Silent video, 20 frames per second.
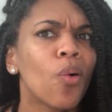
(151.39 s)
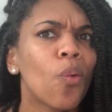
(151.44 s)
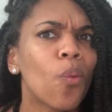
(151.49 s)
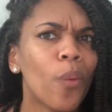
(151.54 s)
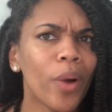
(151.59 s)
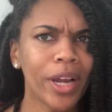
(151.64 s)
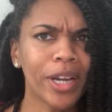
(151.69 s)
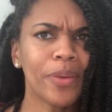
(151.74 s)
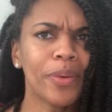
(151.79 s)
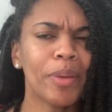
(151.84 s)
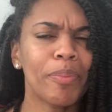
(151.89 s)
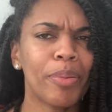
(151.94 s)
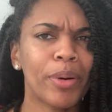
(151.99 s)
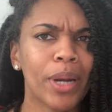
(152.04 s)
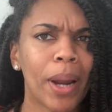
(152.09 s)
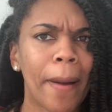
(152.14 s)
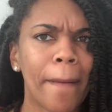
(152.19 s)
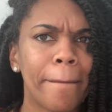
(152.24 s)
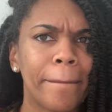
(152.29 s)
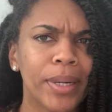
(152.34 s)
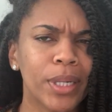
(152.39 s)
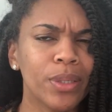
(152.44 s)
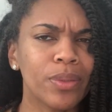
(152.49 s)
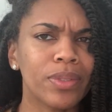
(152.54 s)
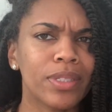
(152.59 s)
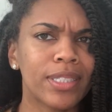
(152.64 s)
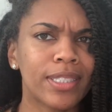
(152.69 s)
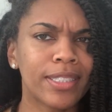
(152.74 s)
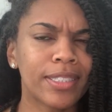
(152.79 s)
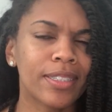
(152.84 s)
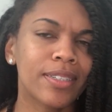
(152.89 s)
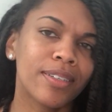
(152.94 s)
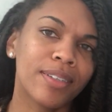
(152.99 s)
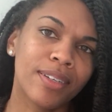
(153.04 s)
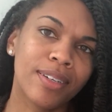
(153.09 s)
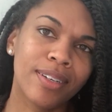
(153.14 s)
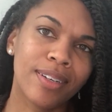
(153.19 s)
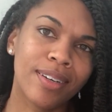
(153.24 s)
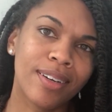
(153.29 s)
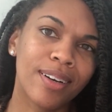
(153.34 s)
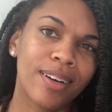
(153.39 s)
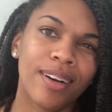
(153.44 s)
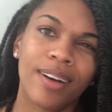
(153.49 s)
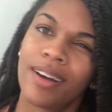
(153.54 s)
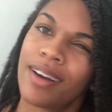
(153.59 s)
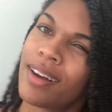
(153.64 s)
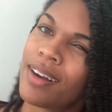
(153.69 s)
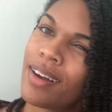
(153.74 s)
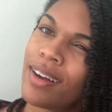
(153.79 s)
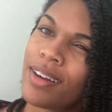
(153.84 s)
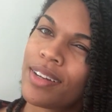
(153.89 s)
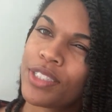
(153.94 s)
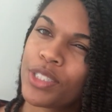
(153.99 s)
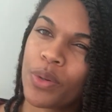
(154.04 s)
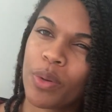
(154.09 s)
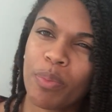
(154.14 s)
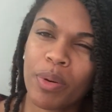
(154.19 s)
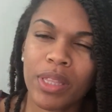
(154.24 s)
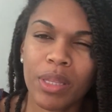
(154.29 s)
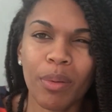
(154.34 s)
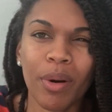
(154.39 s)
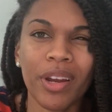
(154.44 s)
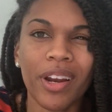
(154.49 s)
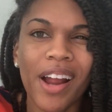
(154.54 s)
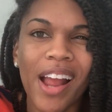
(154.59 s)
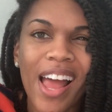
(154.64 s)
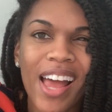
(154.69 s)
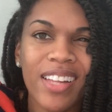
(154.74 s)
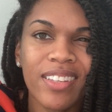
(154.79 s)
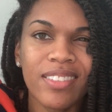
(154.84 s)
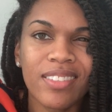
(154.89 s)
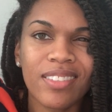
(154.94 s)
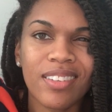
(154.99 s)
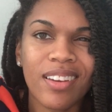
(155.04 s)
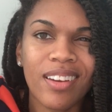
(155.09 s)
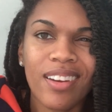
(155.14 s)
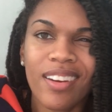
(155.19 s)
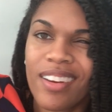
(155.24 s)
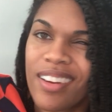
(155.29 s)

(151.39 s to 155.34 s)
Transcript: Where do we put our boots? Do we put them on our heads?